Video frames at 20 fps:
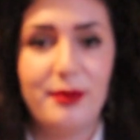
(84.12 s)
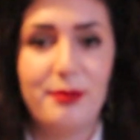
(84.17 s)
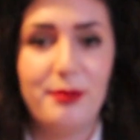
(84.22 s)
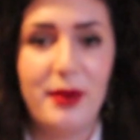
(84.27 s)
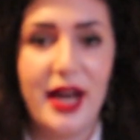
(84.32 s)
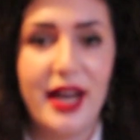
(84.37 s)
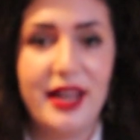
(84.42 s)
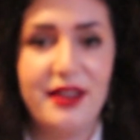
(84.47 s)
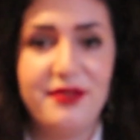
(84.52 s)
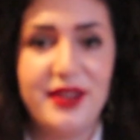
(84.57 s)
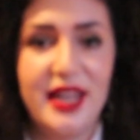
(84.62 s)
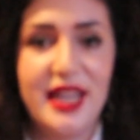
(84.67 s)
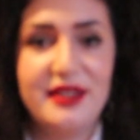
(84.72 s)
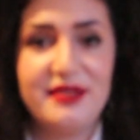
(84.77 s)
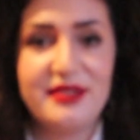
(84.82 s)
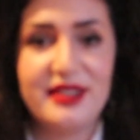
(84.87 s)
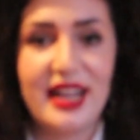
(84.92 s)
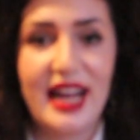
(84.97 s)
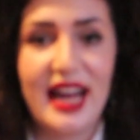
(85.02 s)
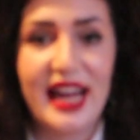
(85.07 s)
My
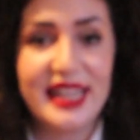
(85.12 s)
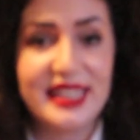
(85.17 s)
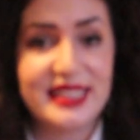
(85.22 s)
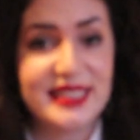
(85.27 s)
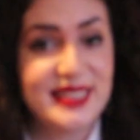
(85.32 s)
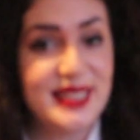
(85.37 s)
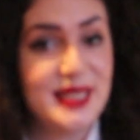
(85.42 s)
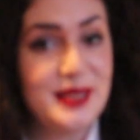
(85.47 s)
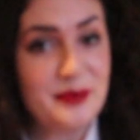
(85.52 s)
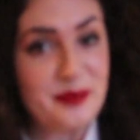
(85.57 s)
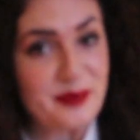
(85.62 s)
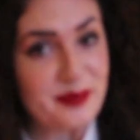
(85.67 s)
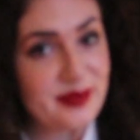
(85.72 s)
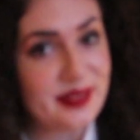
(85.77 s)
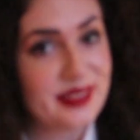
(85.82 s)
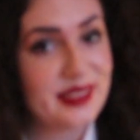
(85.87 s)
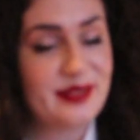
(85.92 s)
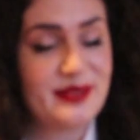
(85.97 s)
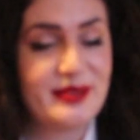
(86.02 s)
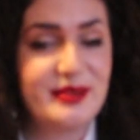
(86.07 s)
favourite items
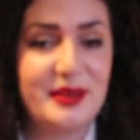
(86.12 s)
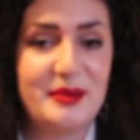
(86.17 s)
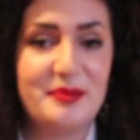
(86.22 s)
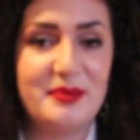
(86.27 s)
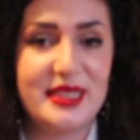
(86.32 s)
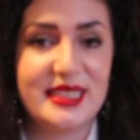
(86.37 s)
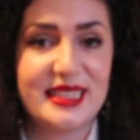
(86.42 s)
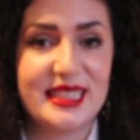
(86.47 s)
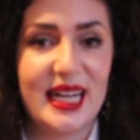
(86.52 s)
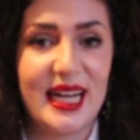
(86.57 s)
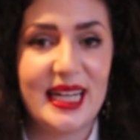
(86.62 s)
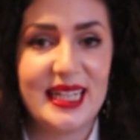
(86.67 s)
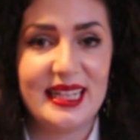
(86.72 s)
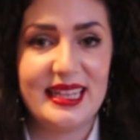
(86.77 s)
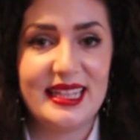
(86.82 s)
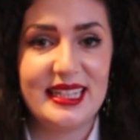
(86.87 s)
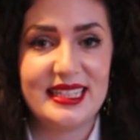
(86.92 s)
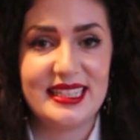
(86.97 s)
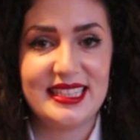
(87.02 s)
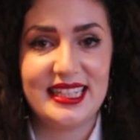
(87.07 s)
from Missguided
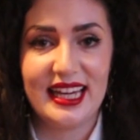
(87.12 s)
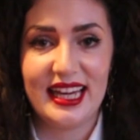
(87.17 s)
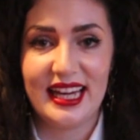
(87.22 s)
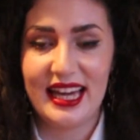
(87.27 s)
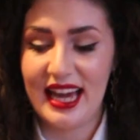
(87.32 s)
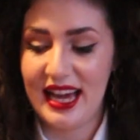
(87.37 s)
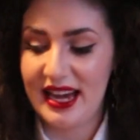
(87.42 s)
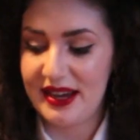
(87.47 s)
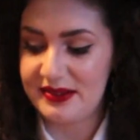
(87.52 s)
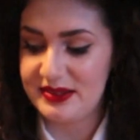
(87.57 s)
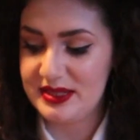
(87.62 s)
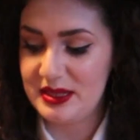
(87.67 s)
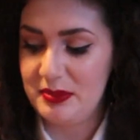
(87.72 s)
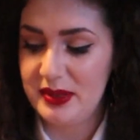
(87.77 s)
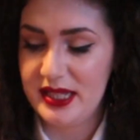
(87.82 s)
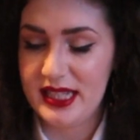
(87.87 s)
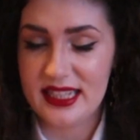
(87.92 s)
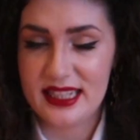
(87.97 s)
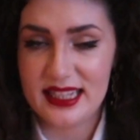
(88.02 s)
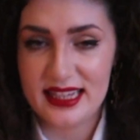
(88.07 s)
this year have to
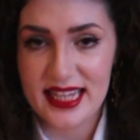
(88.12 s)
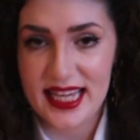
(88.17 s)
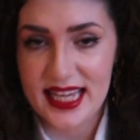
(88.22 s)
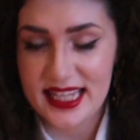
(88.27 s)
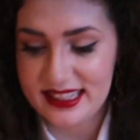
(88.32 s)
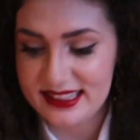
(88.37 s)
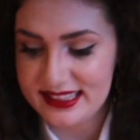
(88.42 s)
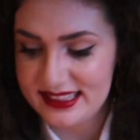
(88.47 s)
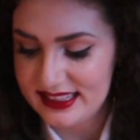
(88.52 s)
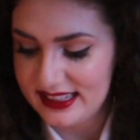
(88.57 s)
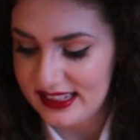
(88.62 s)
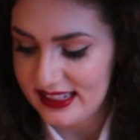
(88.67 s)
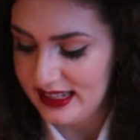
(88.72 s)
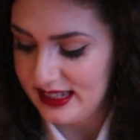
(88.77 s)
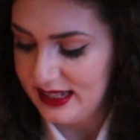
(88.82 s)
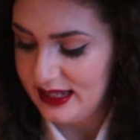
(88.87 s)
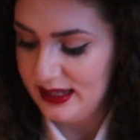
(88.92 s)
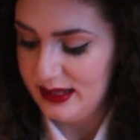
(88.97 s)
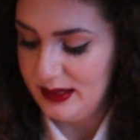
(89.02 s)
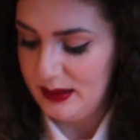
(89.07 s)
be this
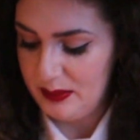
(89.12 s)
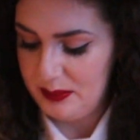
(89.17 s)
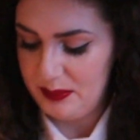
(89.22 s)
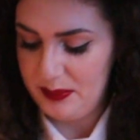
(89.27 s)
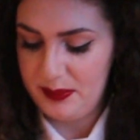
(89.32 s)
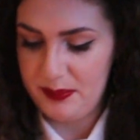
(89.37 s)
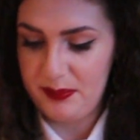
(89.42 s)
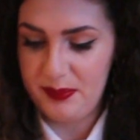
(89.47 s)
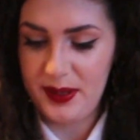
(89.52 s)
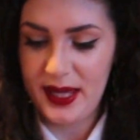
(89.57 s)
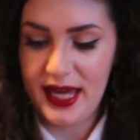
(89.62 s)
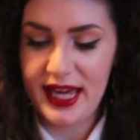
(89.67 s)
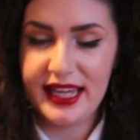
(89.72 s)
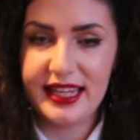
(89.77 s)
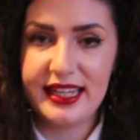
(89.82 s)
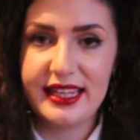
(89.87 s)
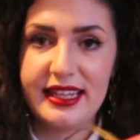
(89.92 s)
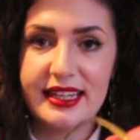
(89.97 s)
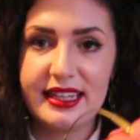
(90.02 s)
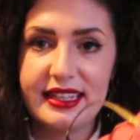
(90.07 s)

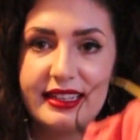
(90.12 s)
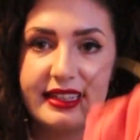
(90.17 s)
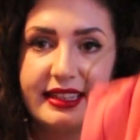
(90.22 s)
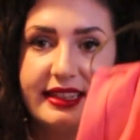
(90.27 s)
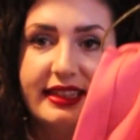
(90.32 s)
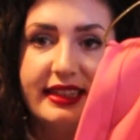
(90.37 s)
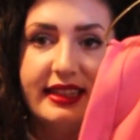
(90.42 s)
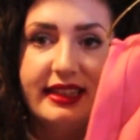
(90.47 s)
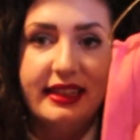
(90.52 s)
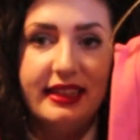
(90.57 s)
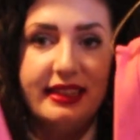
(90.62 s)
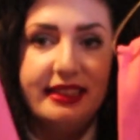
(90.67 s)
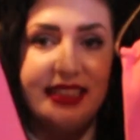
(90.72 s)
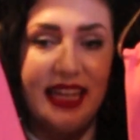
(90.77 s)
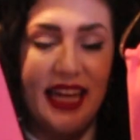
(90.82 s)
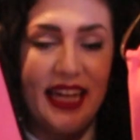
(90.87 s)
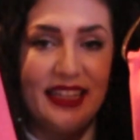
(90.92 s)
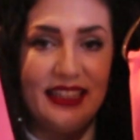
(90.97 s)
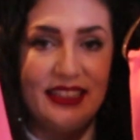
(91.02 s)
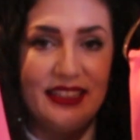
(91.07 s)
pink
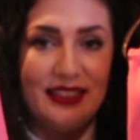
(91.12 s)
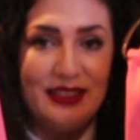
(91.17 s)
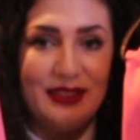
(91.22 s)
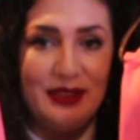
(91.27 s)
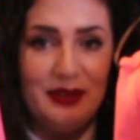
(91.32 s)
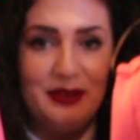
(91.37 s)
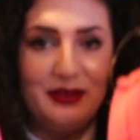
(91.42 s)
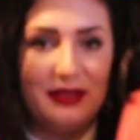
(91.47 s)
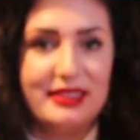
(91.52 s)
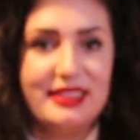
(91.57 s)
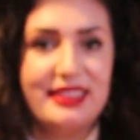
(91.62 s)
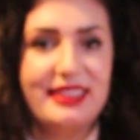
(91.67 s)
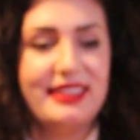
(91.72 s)
tailored suit.